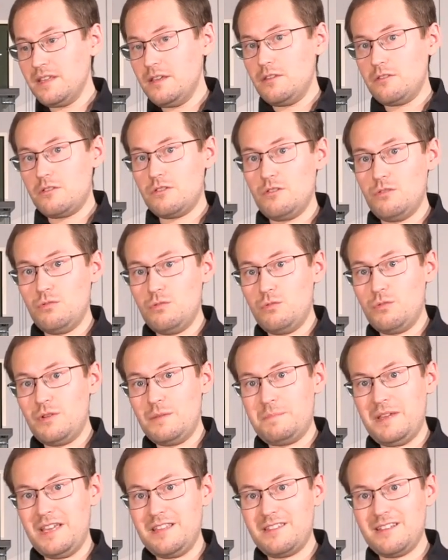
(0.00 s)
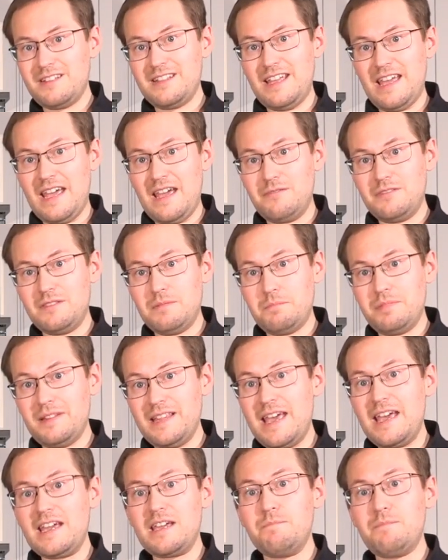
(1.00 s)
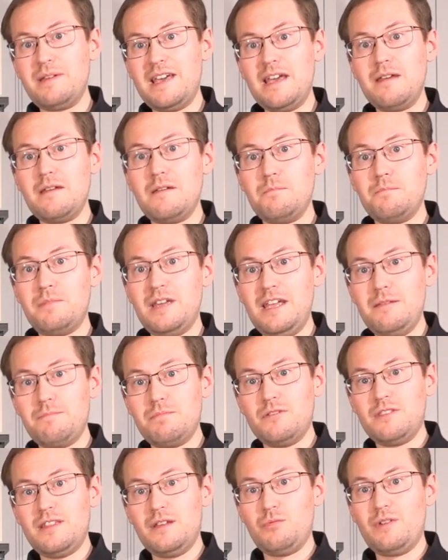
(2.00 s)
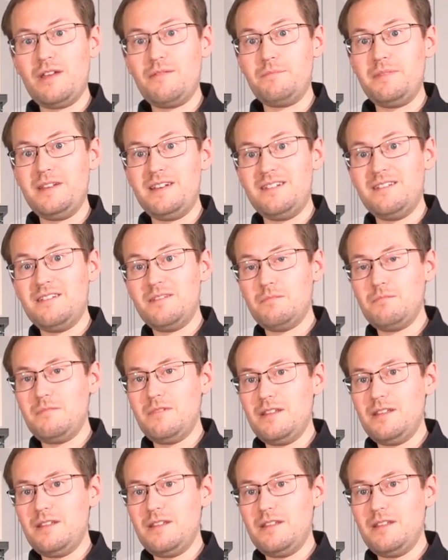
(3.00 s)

So we basically have the black paper that we have been,